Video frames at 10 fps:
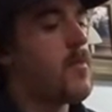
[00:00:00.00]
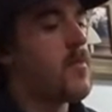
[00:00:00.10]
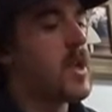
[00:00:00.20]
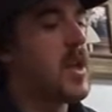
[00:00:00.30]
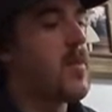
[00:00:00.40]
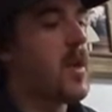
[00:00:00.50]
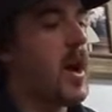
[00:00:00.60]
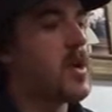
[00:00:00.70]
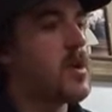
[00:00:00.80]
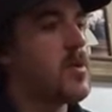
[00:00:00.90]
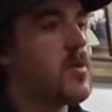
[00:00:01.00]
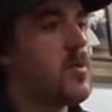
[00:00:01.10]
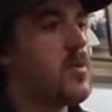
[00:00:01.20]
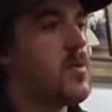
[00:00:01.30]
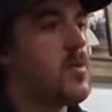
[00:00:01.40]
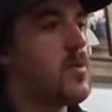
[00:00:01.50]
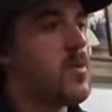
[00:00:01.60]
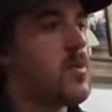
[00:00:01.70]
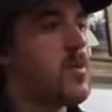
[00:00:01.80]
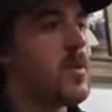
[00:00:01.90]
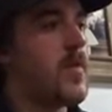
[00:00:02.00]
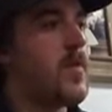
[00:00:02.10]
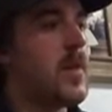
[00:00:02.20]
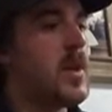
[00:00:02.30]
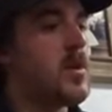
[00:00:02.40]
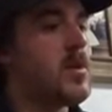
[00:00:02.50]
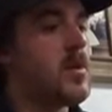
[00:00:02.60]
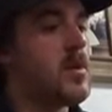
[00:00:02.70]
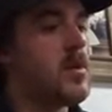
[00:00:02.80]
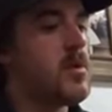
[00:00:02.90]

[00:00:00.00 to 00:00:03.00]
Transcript: Getting back to the feel